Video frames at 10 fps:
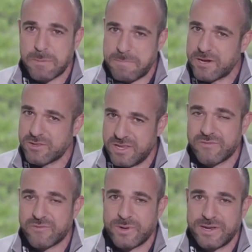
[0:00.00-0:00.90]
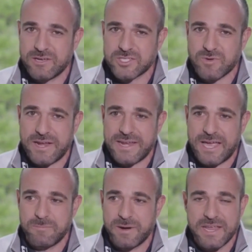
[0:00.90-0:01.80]
a little bit better than everyone else right
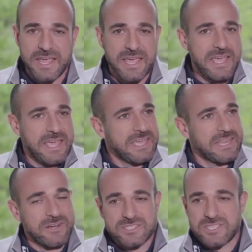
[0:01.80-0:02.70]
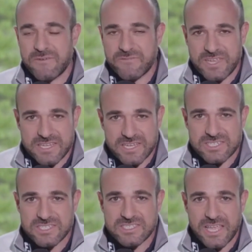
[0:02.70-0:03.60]
now. But, you know, tough
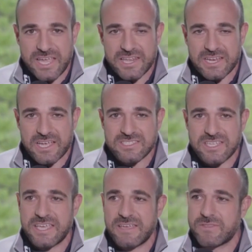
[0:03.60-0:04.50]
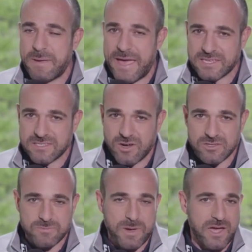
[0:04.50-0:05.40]
conditions today at Augusta. If the back
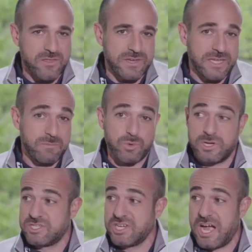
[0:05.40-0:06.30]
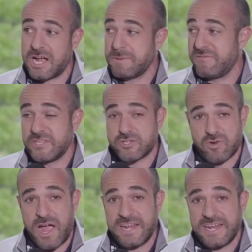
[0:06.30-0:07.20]
starts bothering him, would it shock me if he
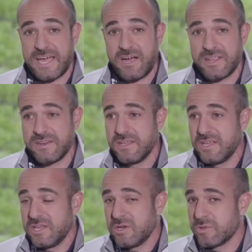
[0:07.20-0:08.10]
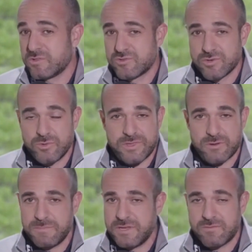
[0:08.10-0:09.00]
tried it out and withdrew
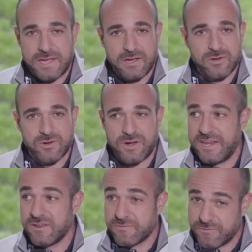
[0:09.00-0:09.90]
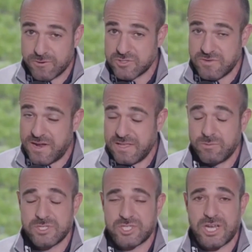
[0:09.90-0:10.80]
either mid-round or end of first round?
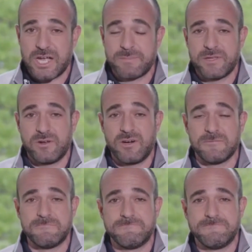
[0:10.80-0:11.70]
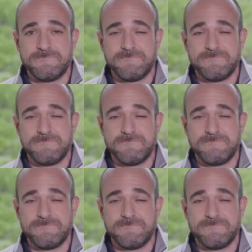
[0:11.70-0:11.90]
That wouldn't shock me at all.